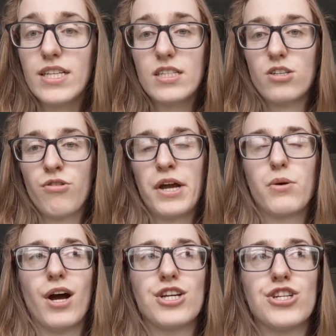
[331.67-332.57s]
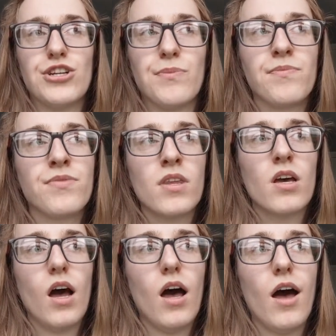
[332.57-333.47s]
This is a great question.
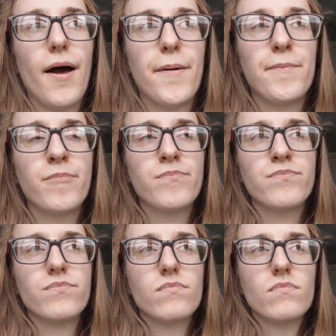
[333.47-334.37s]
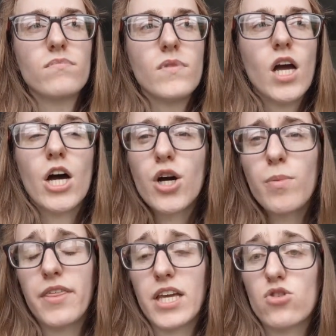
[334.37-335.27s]
A
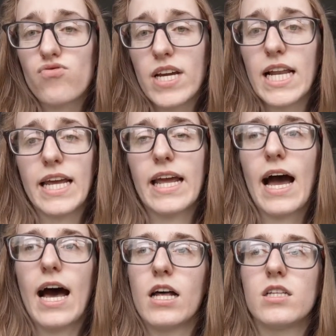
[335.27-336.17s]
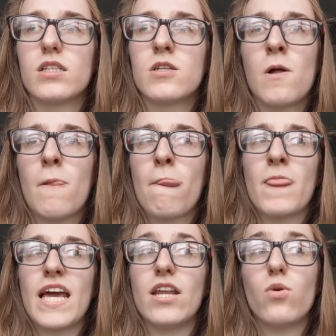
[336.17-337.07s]
couple of things really, and
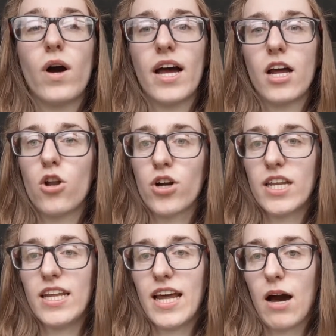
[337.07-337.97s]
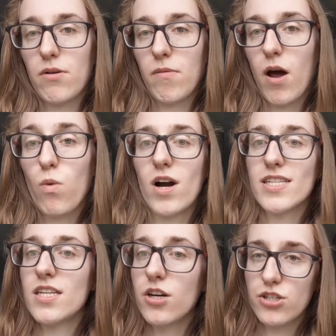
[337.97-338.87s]
in a way I look at it now and I'm like, why
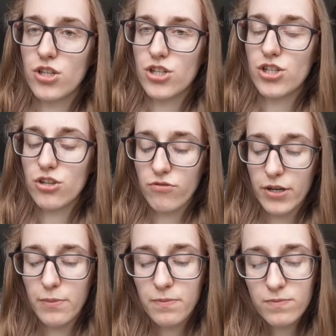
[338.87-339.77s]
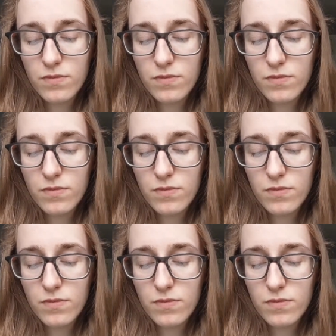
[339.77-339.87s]
didn't I do the student route?